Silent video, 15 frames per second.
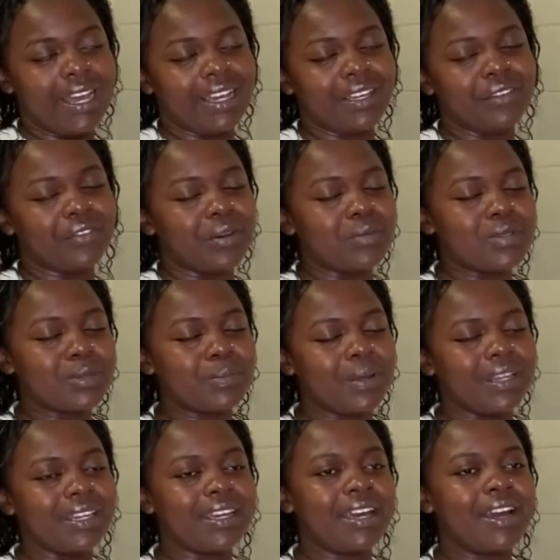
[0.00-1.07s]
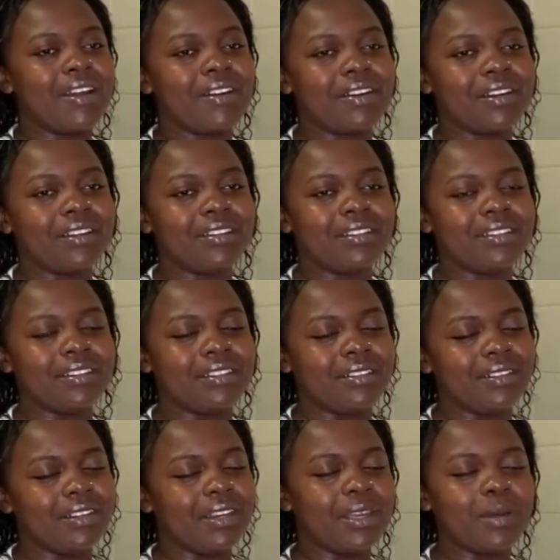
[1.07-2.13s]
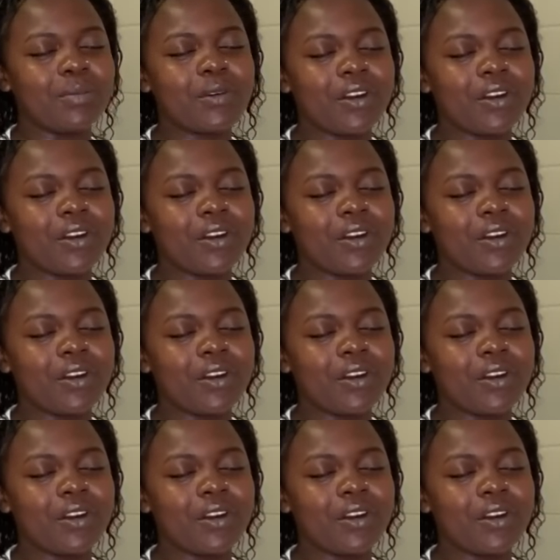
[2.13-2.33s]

if I'm spelling her name